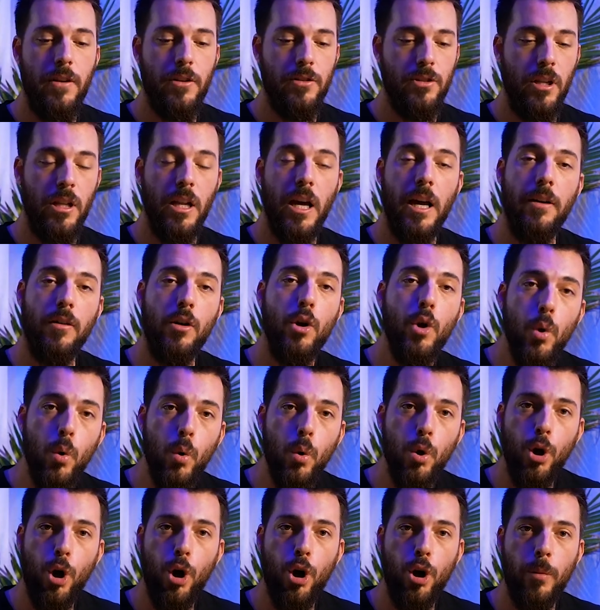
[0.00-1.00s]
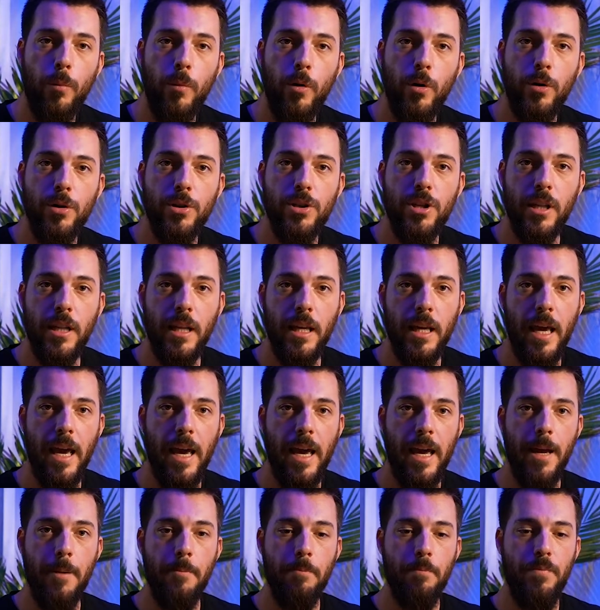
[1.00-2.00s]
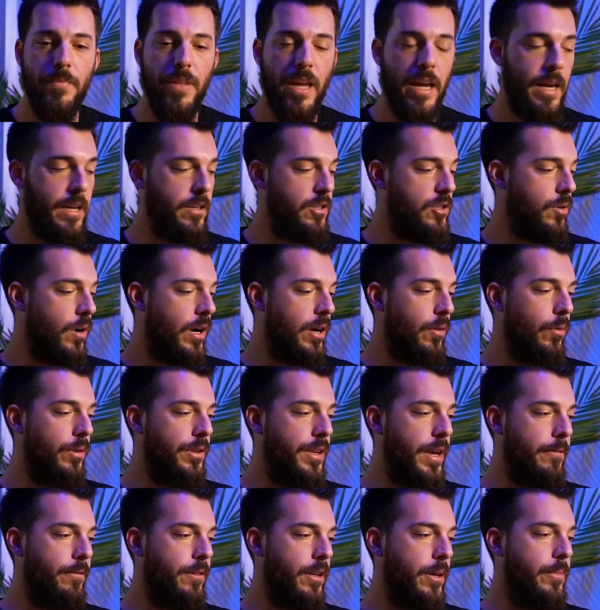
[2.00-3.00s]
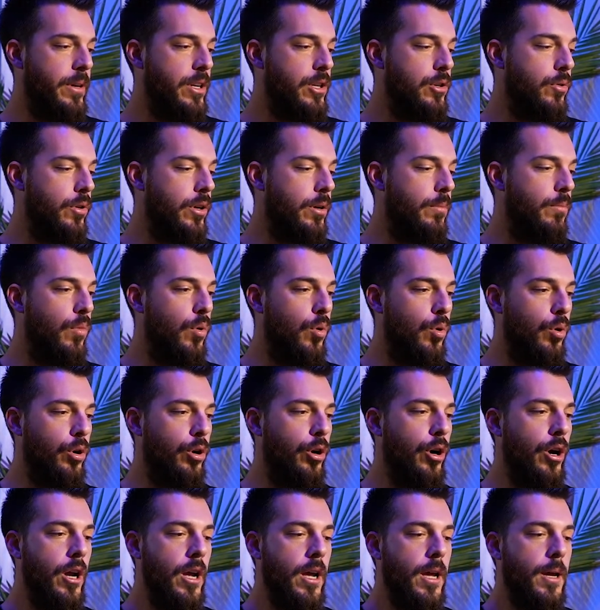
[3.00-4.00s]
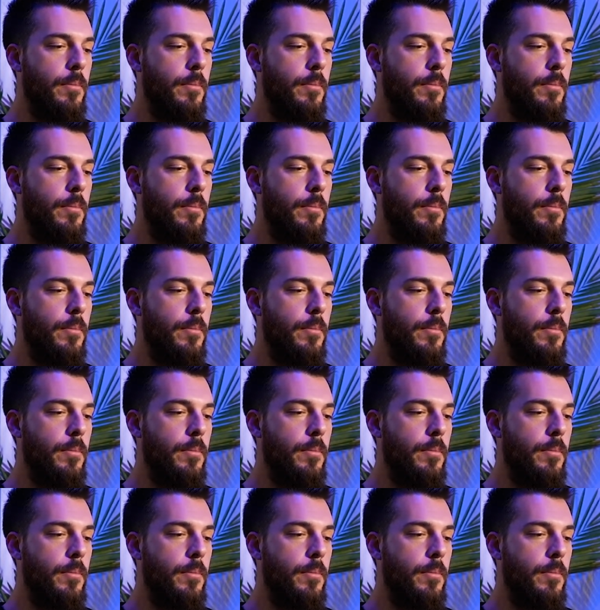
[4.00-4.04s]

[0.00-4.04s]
There's a lot of cool armors in the game, and so I will definitely be doing more.